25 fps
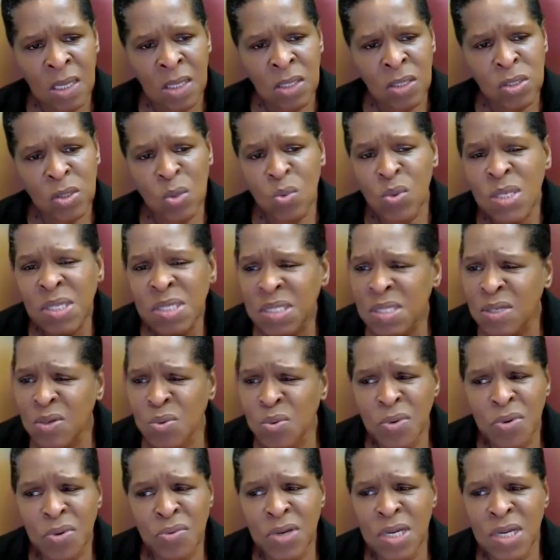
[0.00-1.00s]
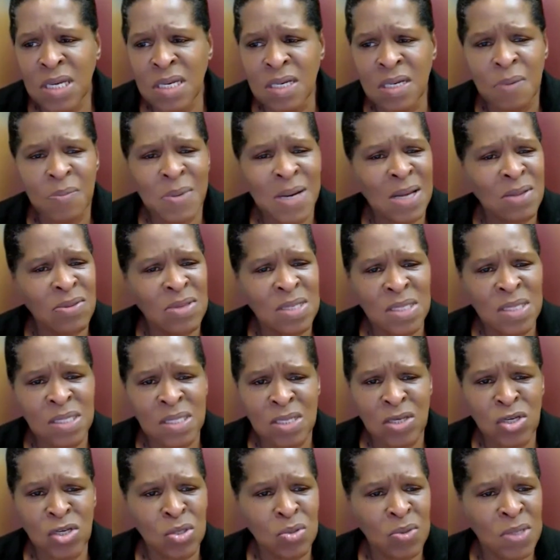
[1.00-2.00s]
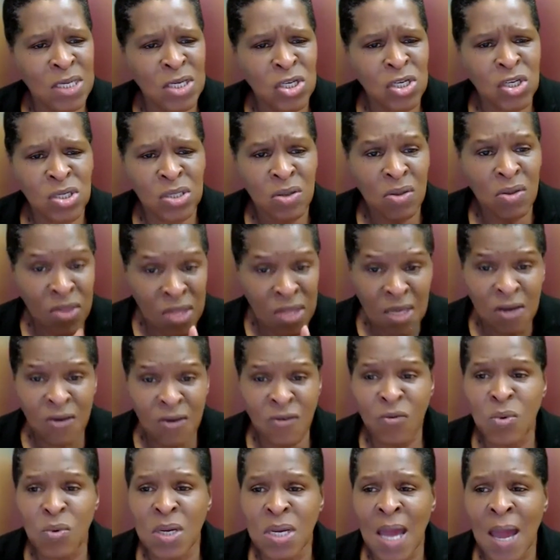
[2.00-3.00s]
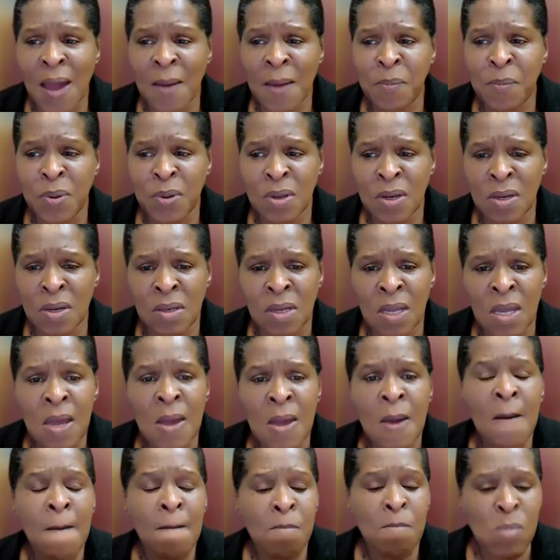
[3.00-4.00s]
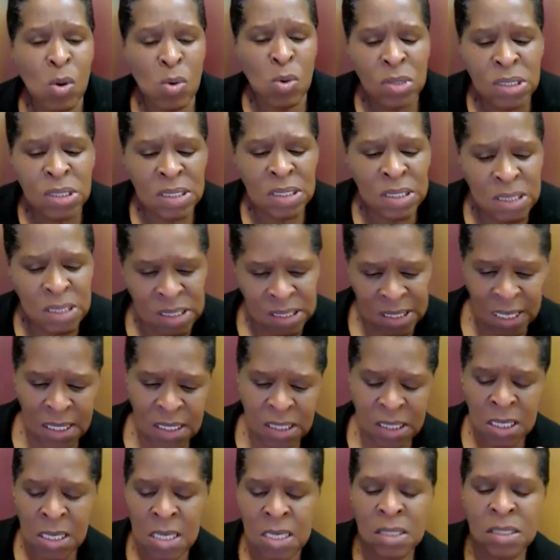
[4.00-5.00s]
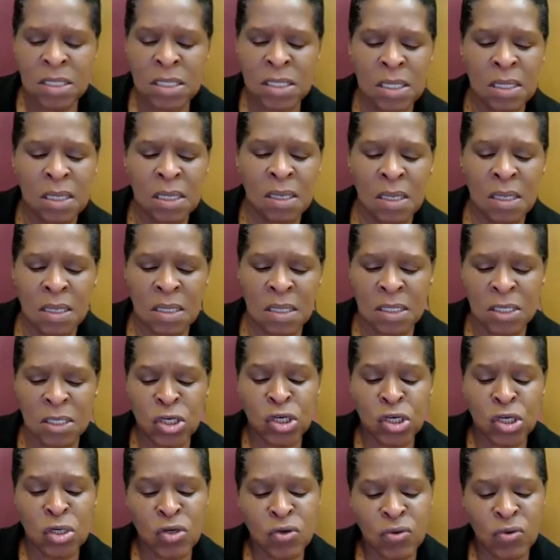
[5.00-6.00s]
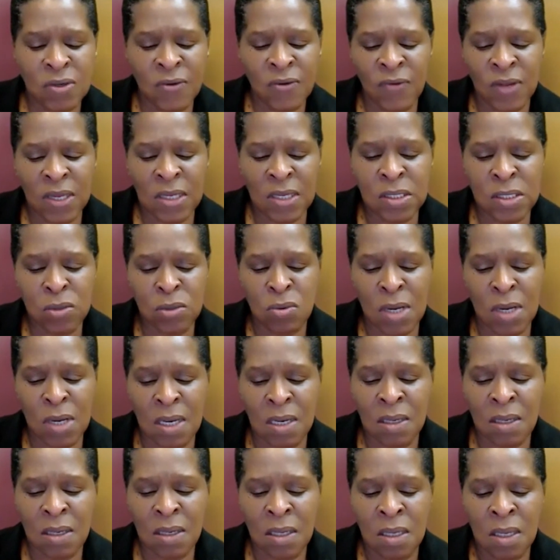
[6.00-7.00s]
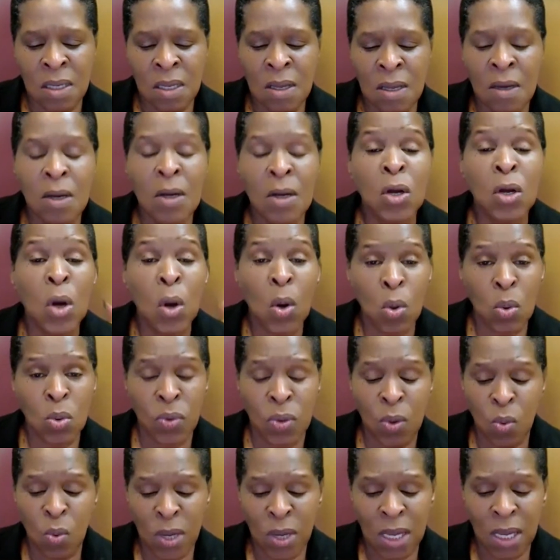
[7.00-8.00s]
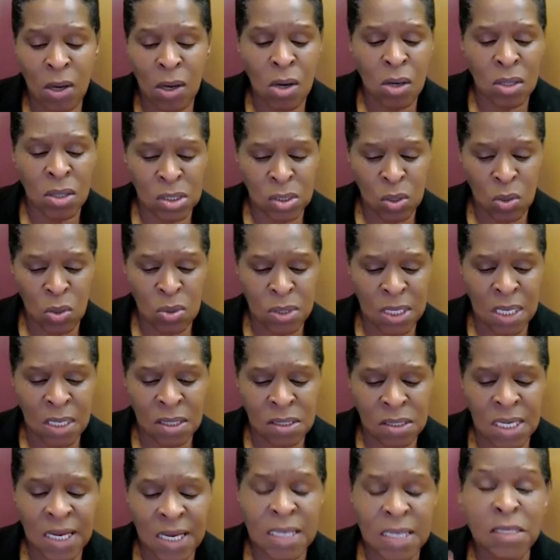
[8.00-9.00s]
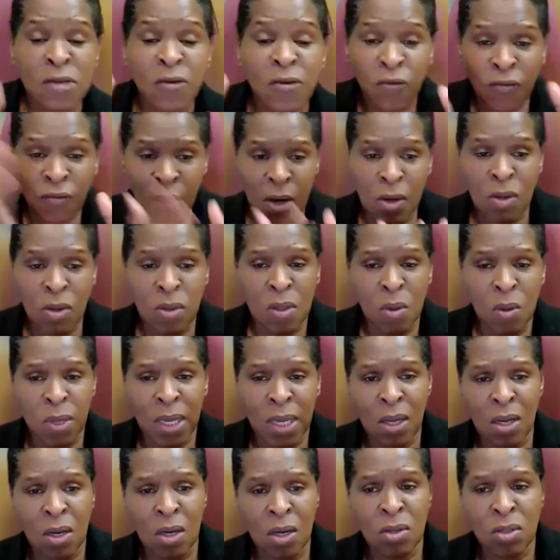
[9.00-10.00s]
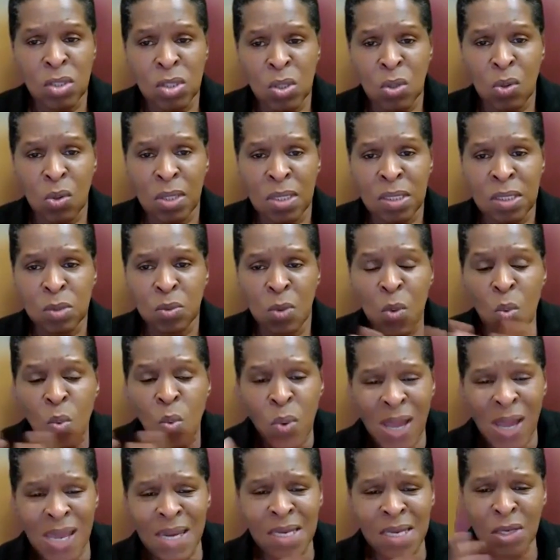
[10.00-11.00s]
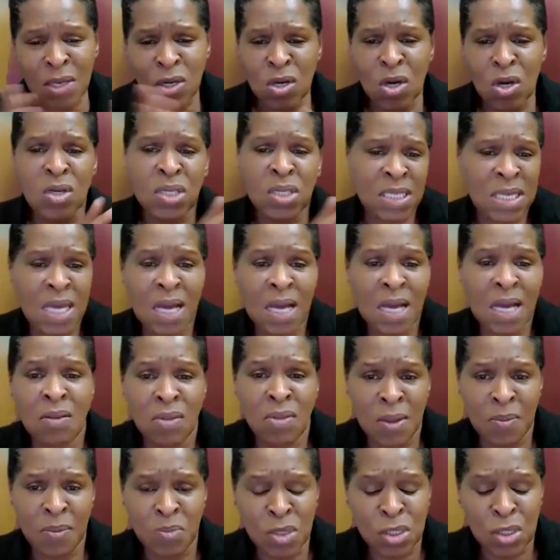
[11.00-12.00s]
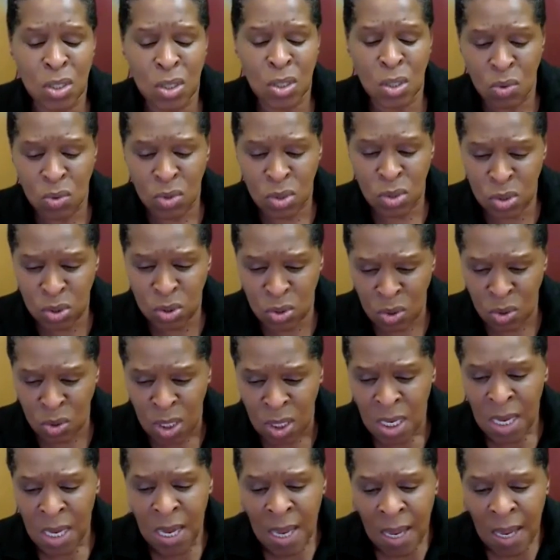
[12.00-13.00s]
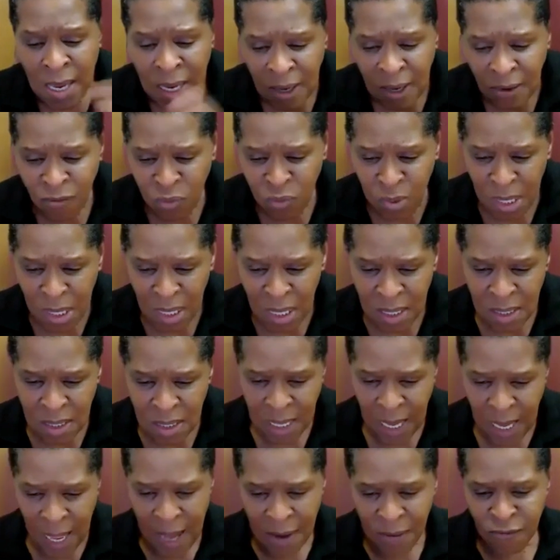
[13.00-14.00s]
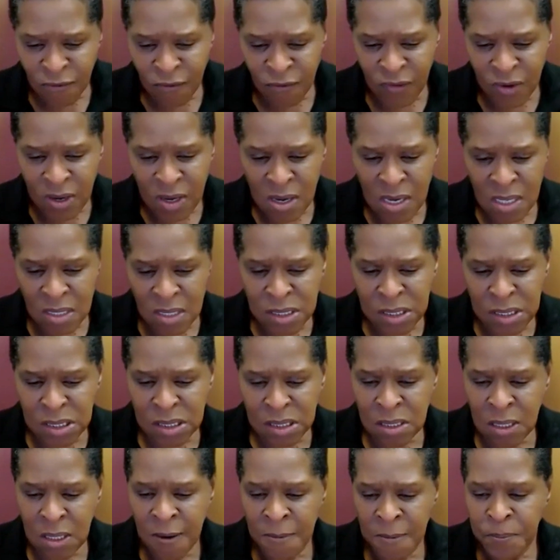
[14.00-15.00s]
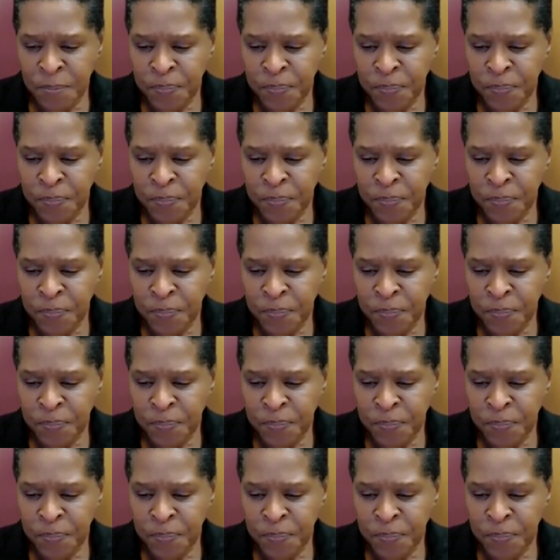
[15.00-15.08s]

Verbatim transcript: So, what is it we're reading about this situation? Think of what happened. Moses said to the children of Israel, go the way God told us. Let's follow the way God told us. Well, where did God tell them to go to? If we look at verse